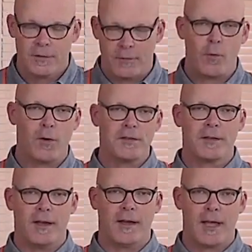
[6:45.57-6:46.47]
So of course,
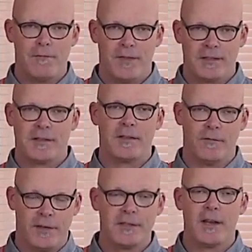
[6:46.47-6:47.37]
come
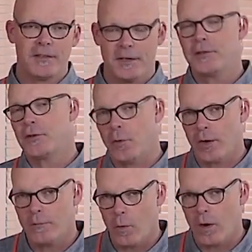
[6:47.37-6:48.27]
visit us in
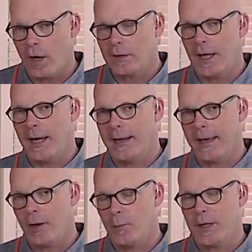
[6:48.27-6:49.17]
store or online
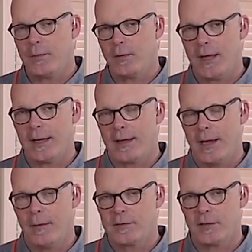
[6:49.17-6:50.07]
at
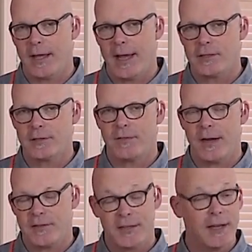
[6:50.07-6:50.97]

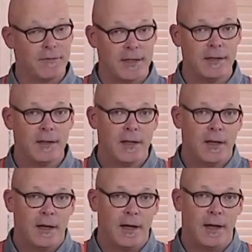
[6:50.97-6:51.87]
homedepot.com/fire safety,
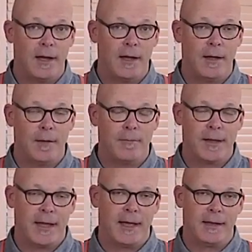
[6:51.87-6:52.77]

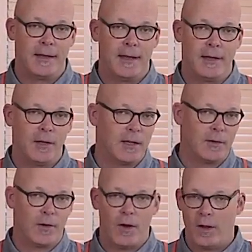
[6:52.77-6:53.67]
and you can
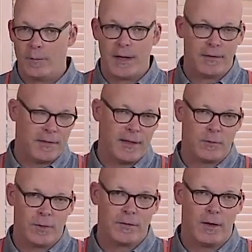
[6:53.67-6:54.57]
learn all about the
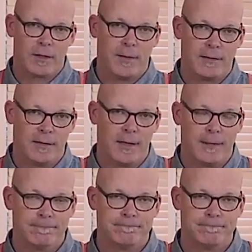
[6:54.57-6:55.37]
things we've talked about today.